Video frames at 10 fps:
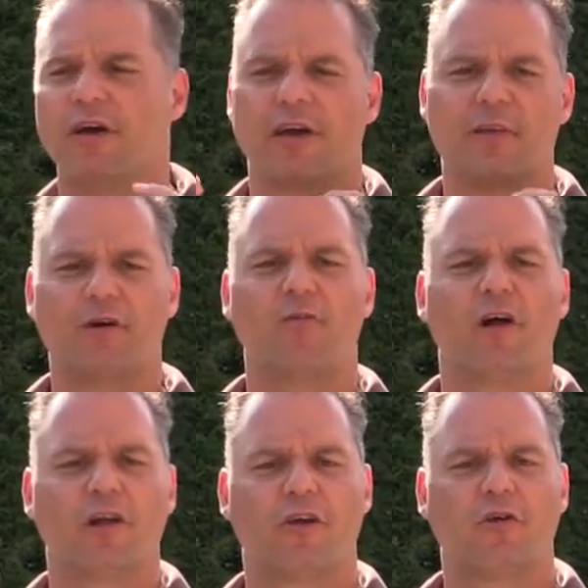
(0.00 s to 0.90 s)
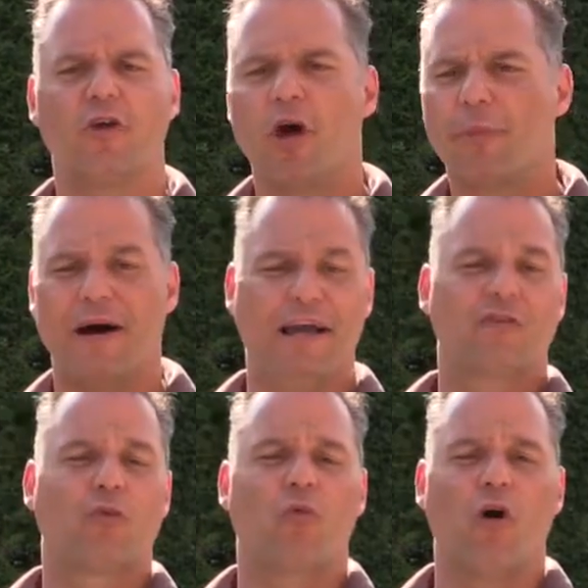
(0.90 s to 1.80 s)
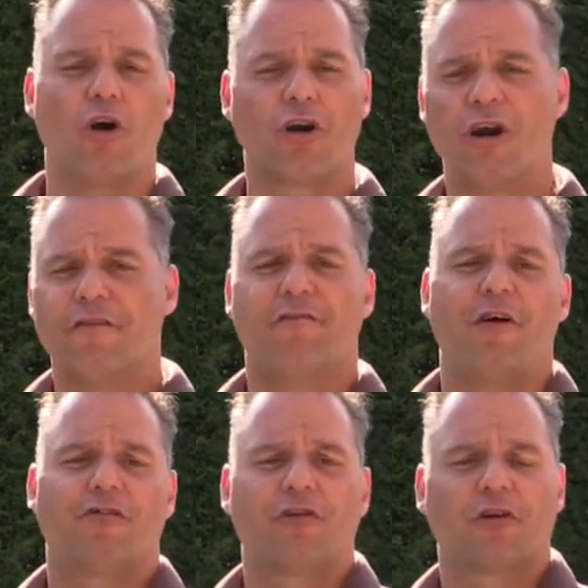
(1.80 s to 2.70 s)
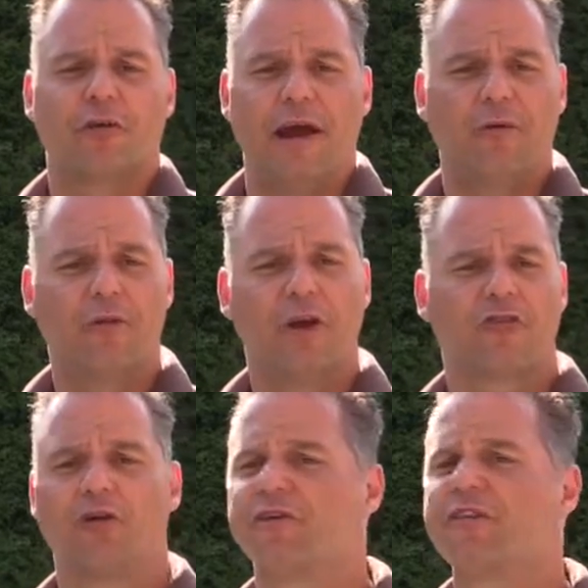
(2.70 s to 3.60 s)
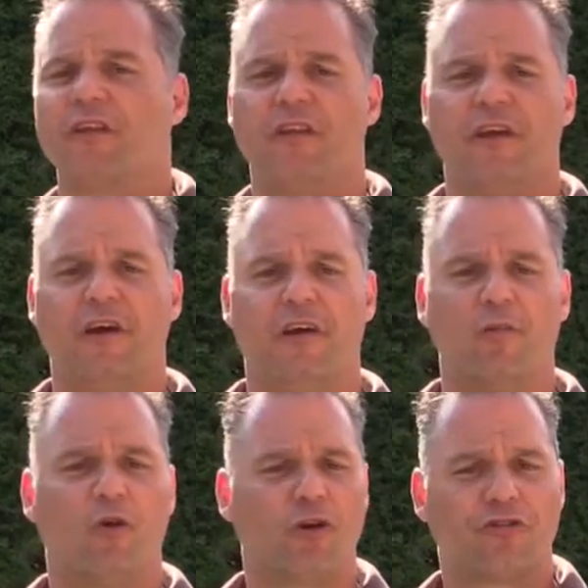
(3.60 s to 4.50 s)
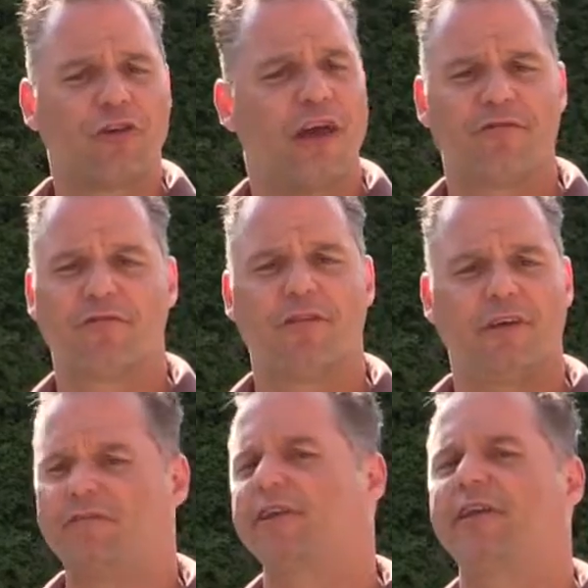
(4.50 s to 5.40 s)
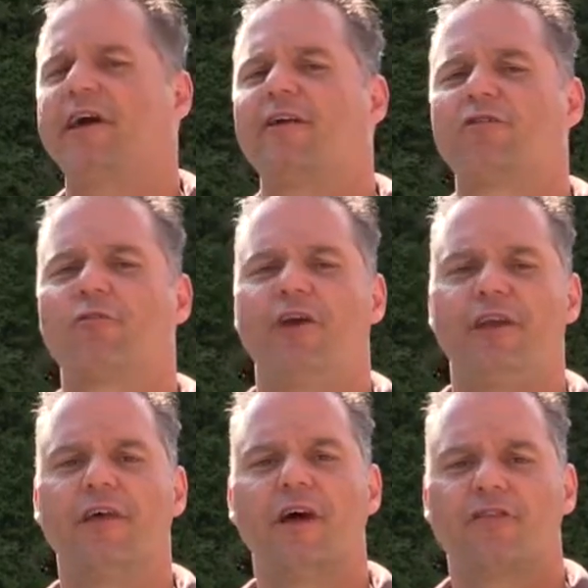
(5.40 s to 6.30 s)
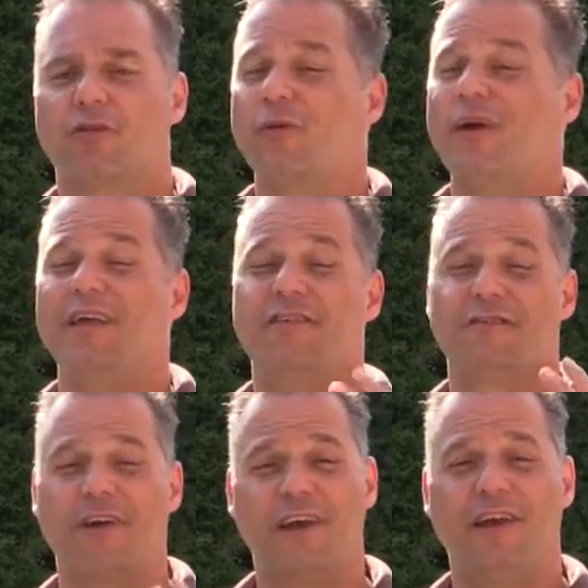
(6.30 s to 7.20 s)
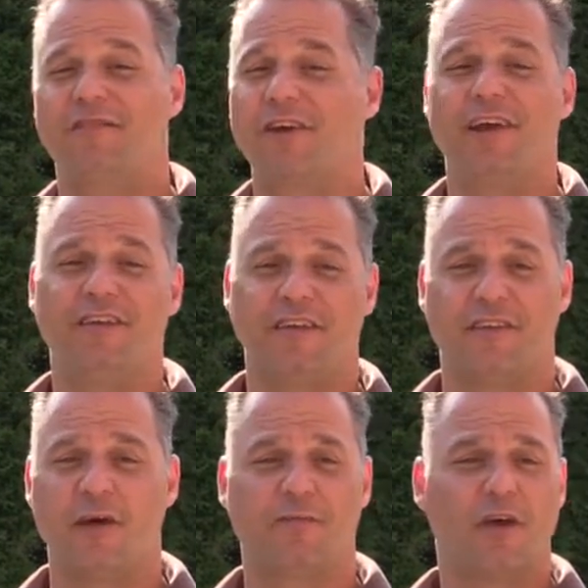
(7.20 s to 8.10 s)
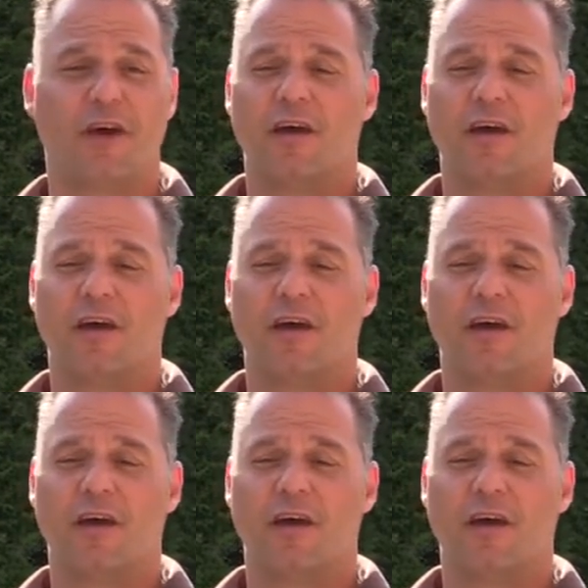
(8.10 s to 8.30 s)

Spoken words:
chemical molecule binds with water, falls on the ground, so it's not in the air anymore. So you have clean air to breathe. So it's very, very easy tips.